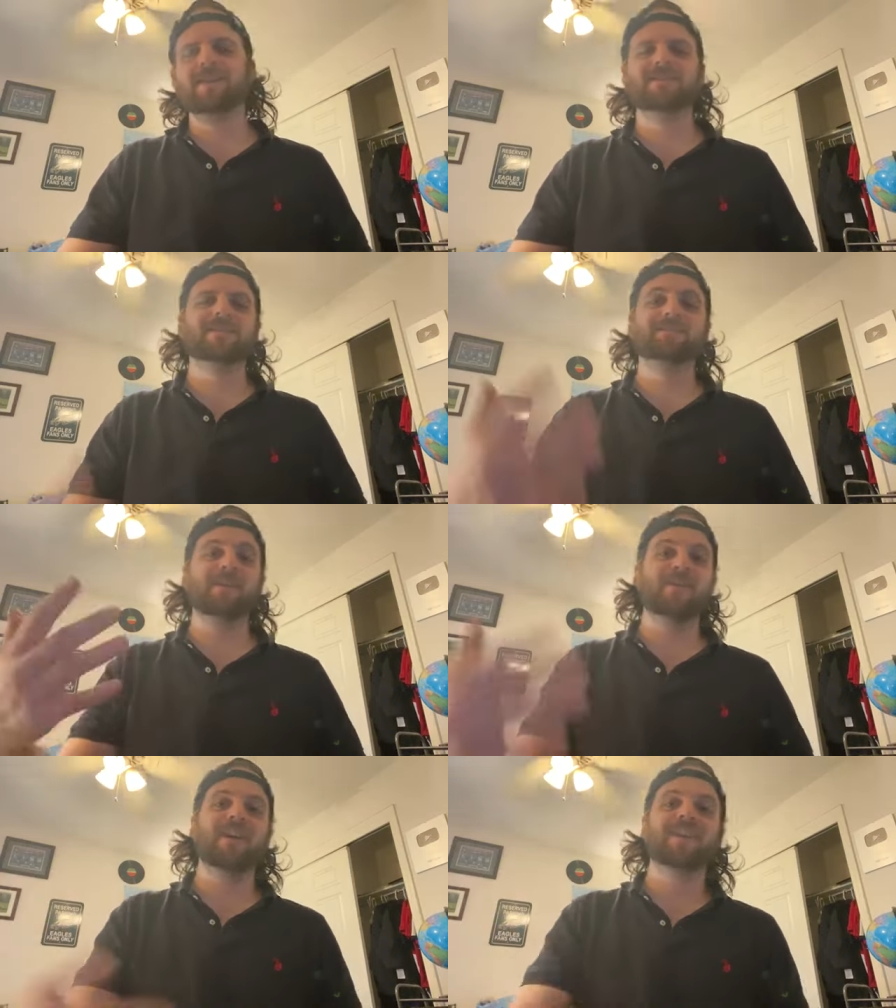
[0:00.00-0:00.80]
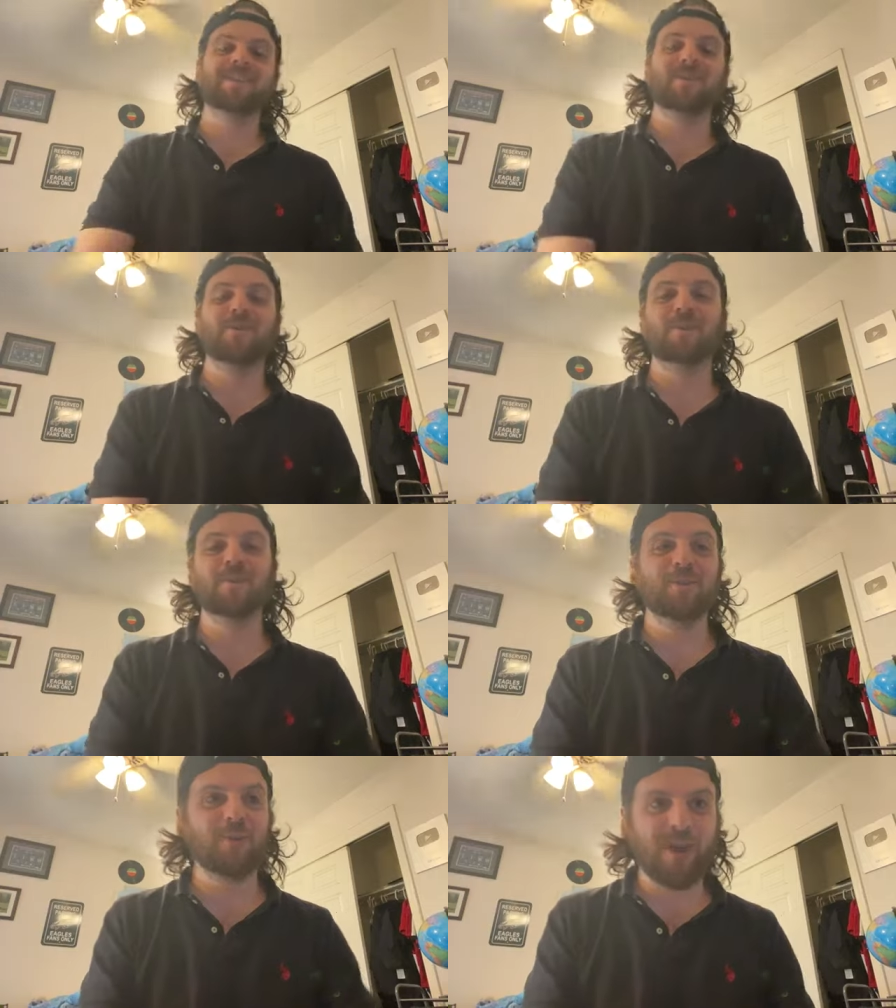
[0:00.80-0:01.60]
it's just pathetic though
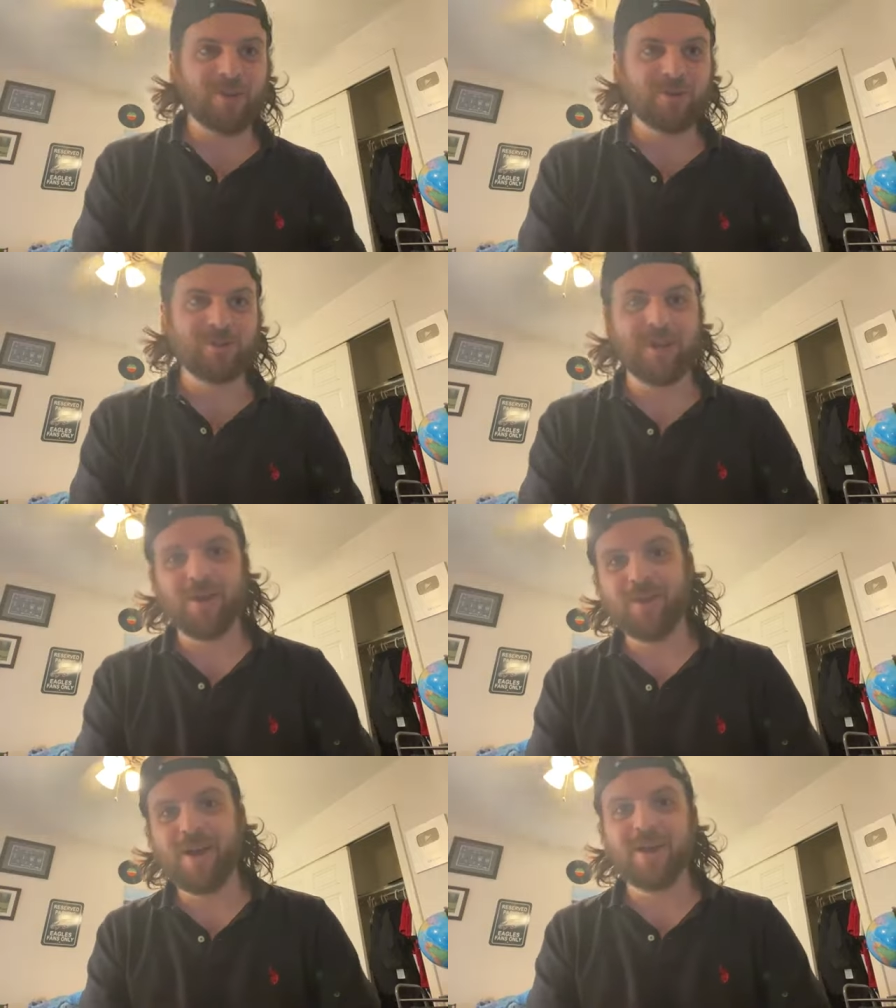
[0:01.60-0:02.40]
on a grander scale now.